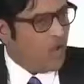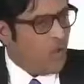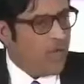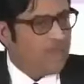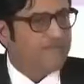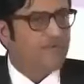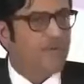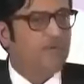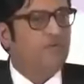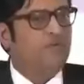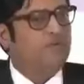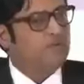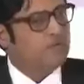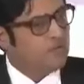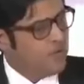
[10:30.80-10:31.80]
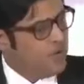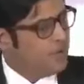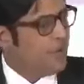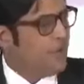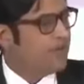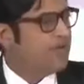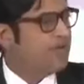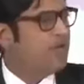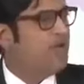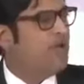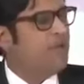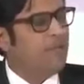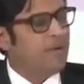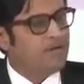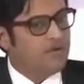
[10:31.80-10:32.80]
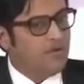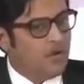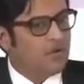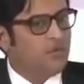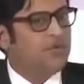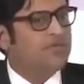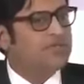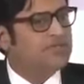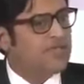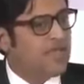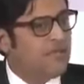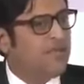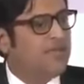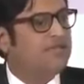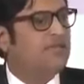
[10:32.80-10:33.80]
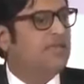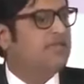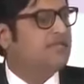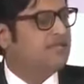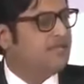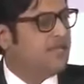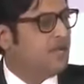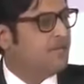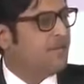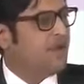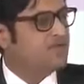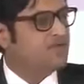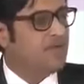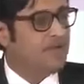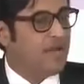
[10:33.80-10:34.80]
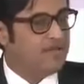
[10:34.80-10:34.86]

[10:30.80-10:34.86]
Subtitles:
away from you, you do report it, but not with the same intensity and passion.